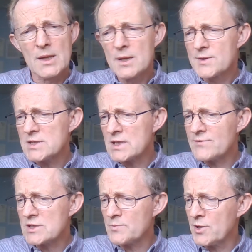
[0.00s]
This
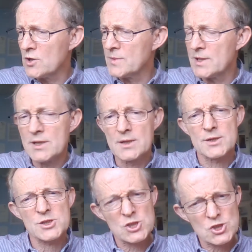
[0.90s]
gives the poem a
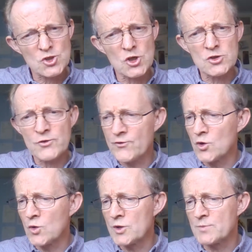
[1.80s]
strong
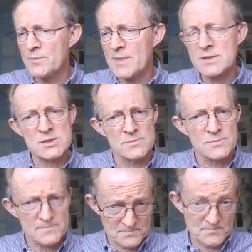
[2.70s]
forward momentum
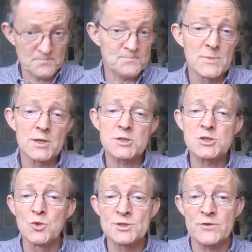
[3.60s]

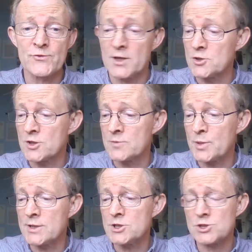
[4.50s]
towards a final
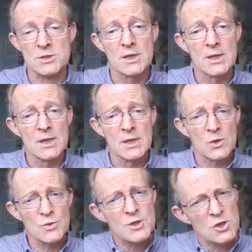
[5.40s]
completion,
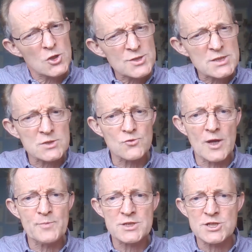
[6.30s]
with the constant
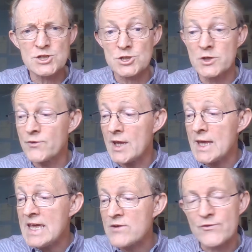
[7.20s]
repetition of
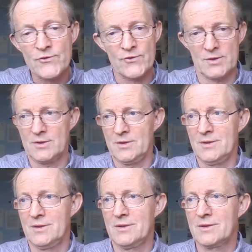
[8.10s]
if
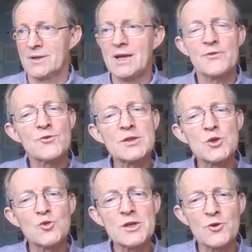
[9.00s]
gathering the
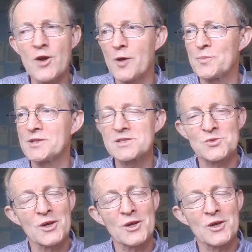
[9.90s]
reader up into a